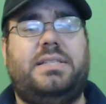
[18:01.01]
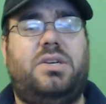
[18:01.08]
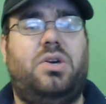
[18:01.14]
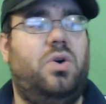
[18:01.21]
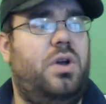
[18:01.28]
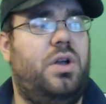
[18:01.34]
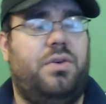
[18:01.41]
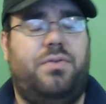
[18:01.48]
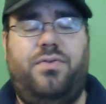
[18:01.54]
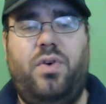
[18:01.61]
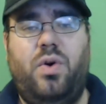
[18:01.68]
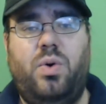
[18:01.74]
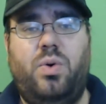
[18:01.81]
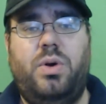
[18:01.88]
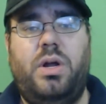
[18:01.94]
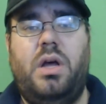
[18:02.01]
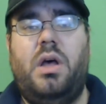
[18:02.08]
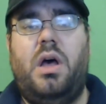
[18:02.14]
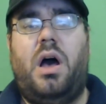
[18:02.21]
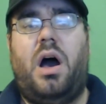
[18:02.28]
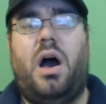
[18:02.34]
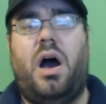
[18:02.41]
cook your food.
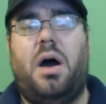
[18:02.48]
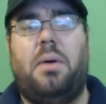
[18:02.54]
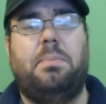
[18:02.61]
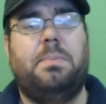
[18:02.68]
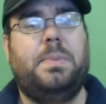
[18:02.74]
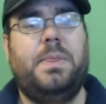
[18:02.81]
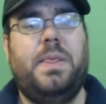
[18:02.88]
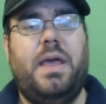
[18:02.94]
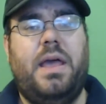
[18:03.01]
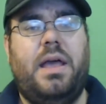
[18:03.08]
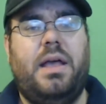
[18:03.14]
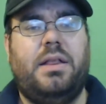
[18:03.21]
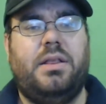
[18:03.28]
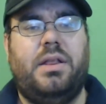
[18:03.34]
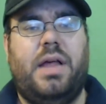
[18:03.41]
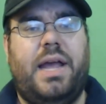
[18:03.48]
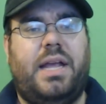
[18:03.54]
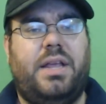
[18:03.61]
Like